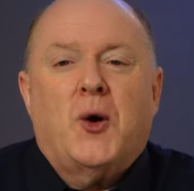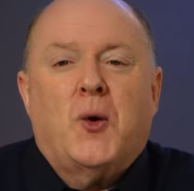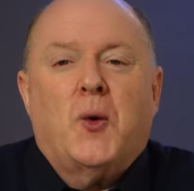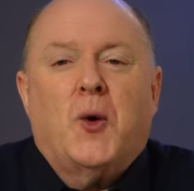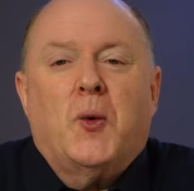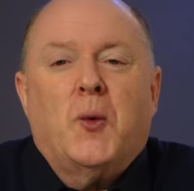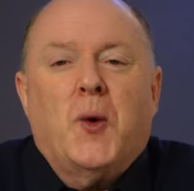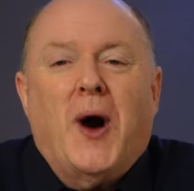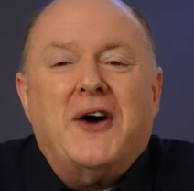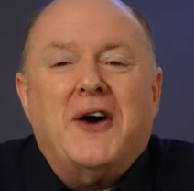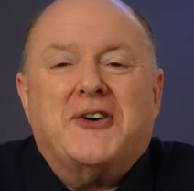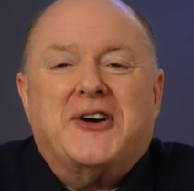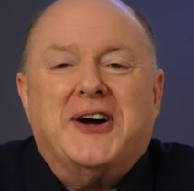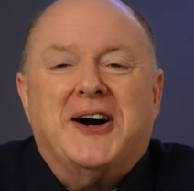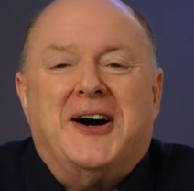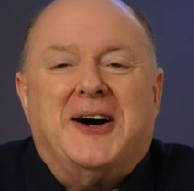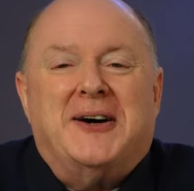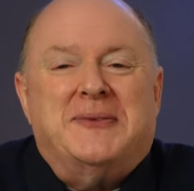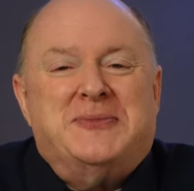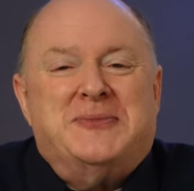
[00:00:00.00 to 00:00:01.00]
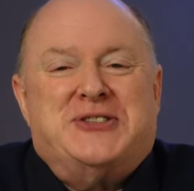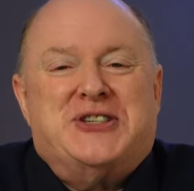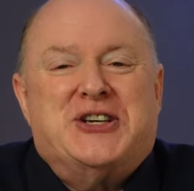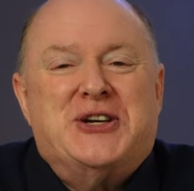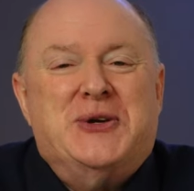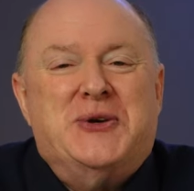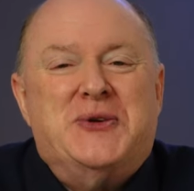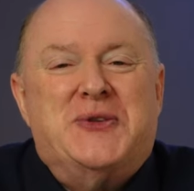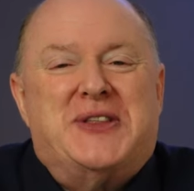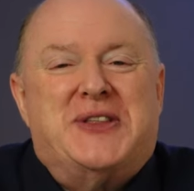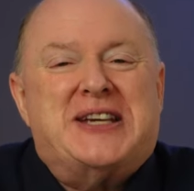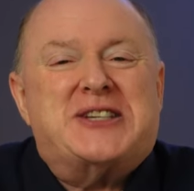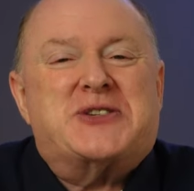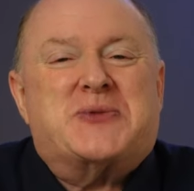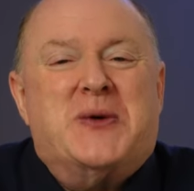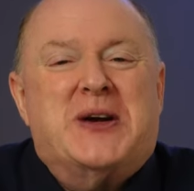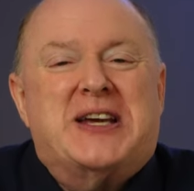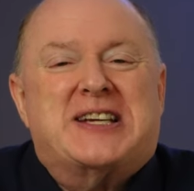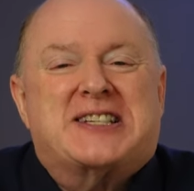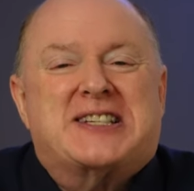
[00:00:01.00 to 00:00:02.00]
Welcome to this
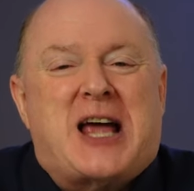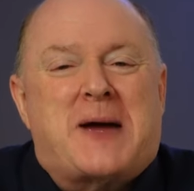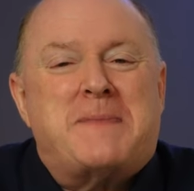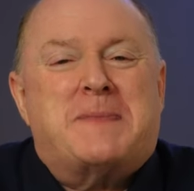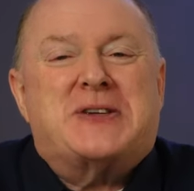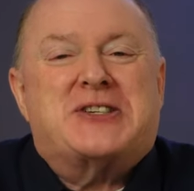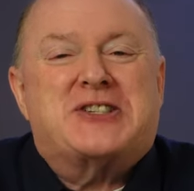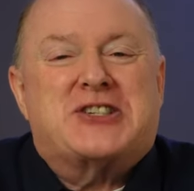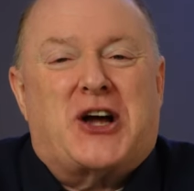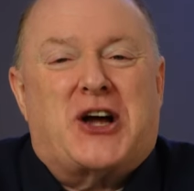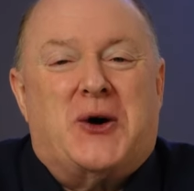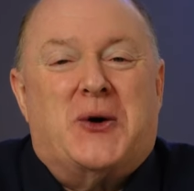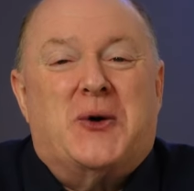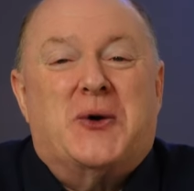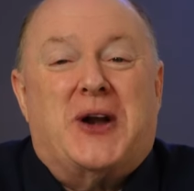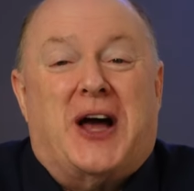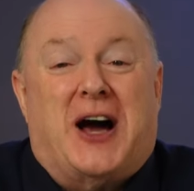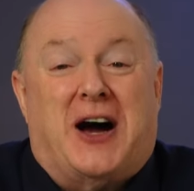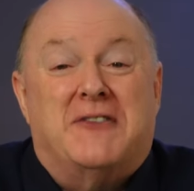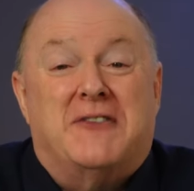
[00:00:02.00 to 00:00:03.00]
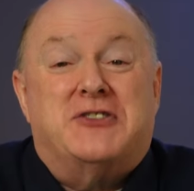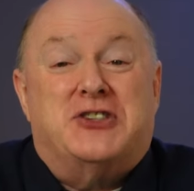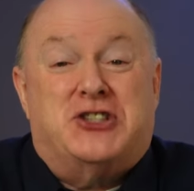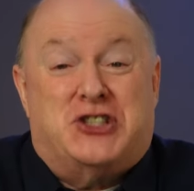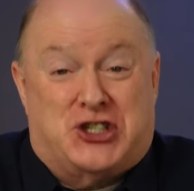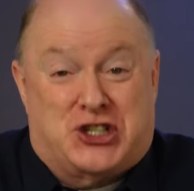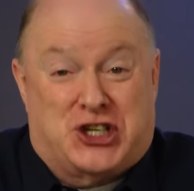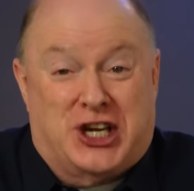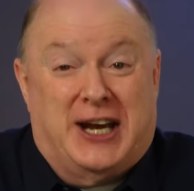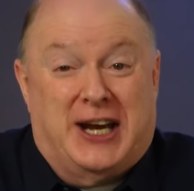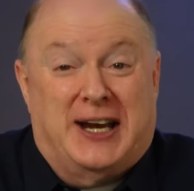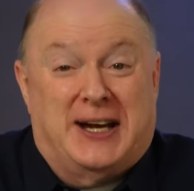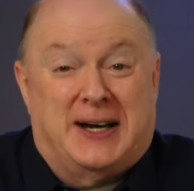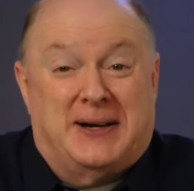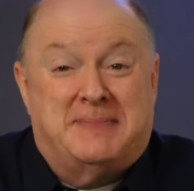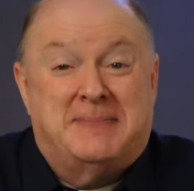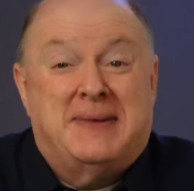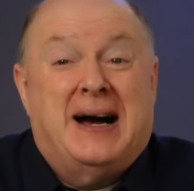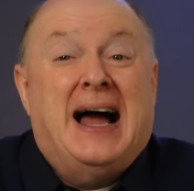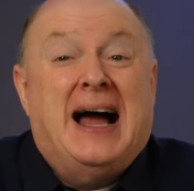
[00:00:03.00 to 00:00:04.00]
week's episode of
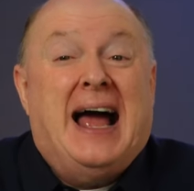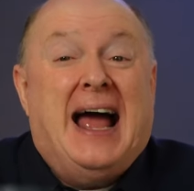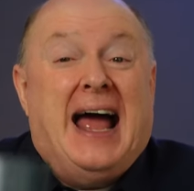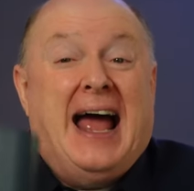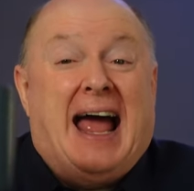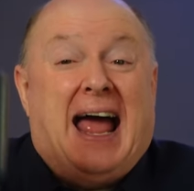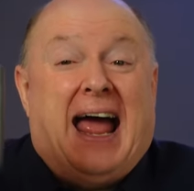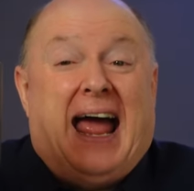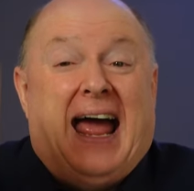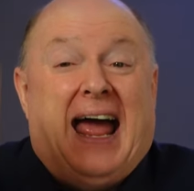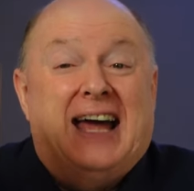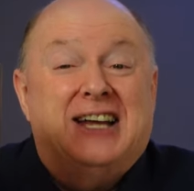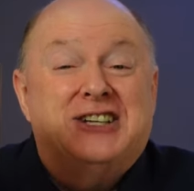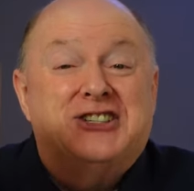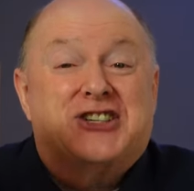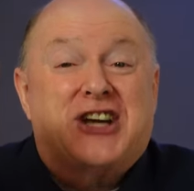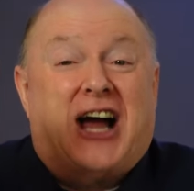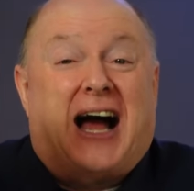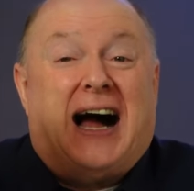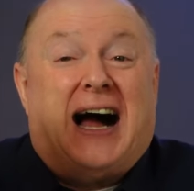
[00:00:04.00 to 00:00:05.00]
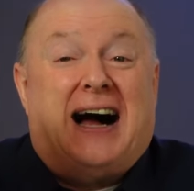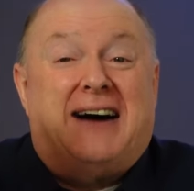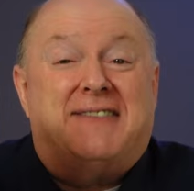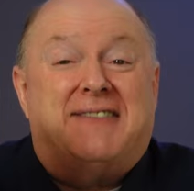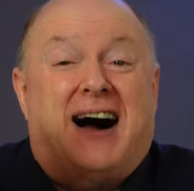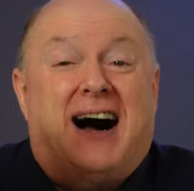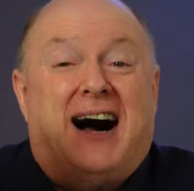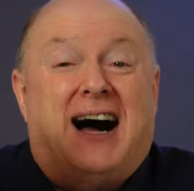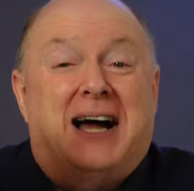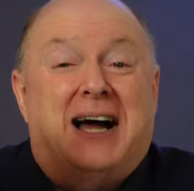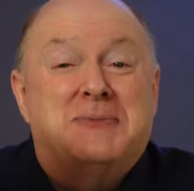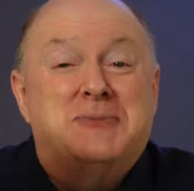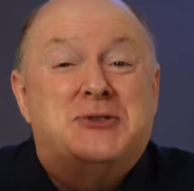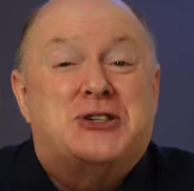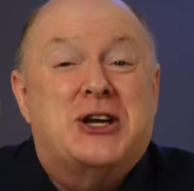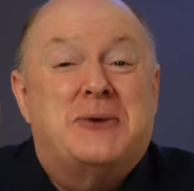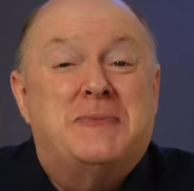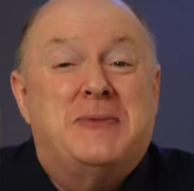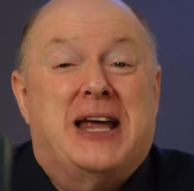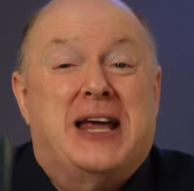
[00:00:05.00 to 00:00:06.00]
Jim and Java. I'm
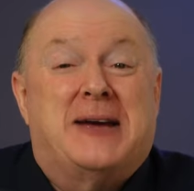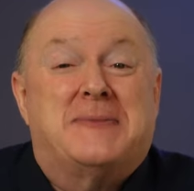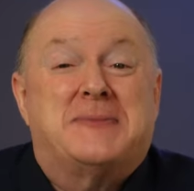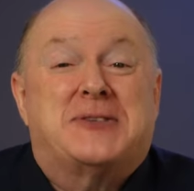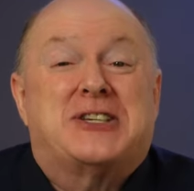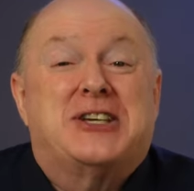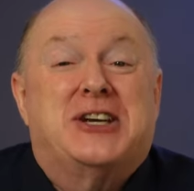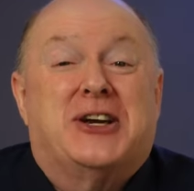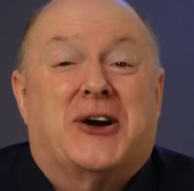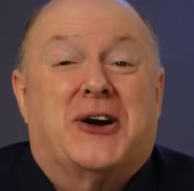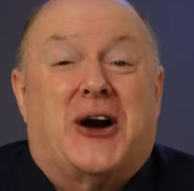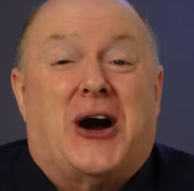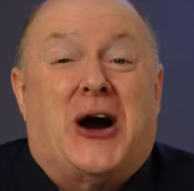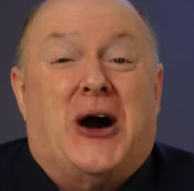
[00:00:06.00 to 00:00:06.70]
Jim Dempsey, your